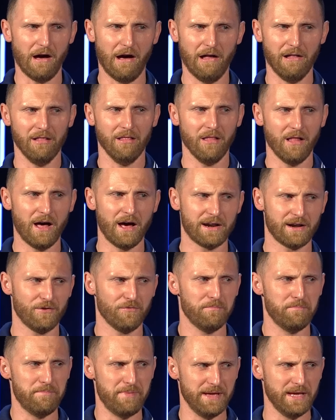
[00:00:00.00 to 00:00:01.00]
a lot
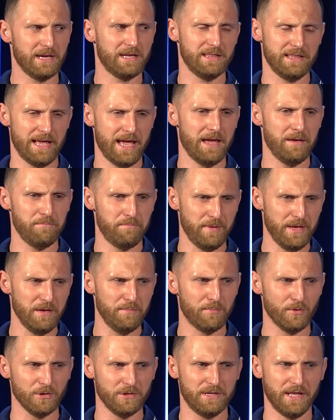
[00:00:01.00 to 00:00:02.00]
of big name
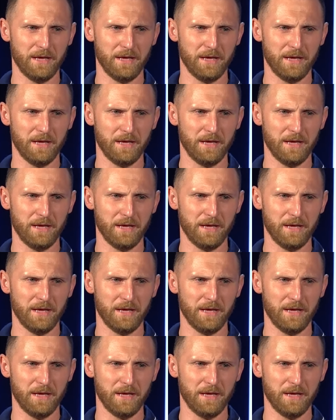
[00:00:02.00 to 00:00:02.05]
people,